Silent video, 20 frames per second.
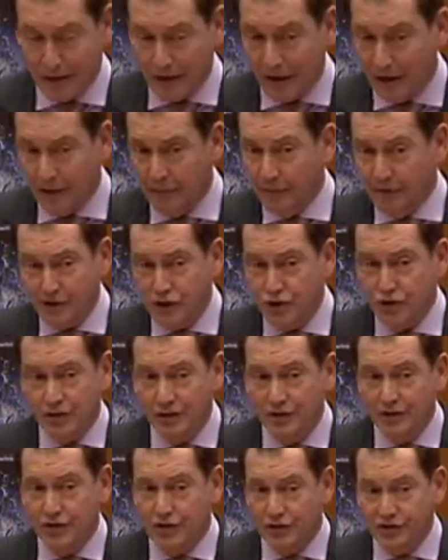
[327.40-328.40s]
Climate
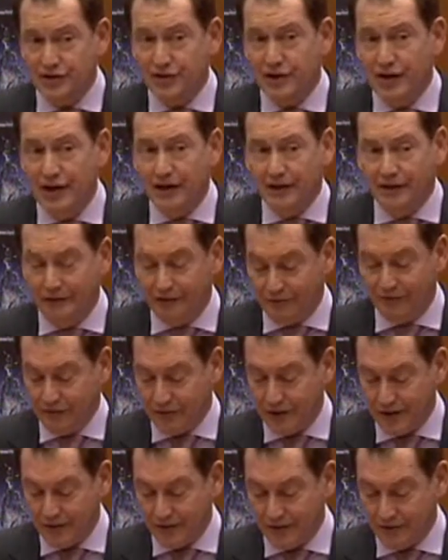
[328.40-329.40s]
change is an added
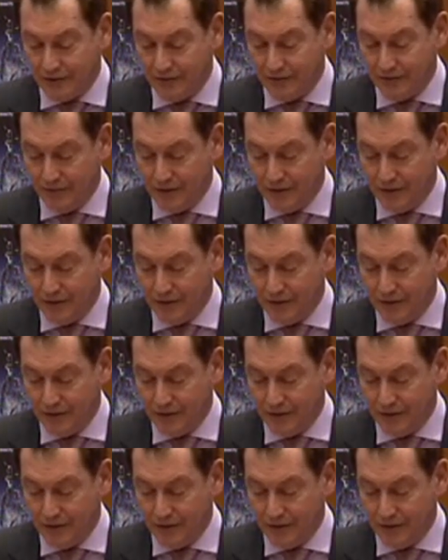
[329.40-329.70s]
threat.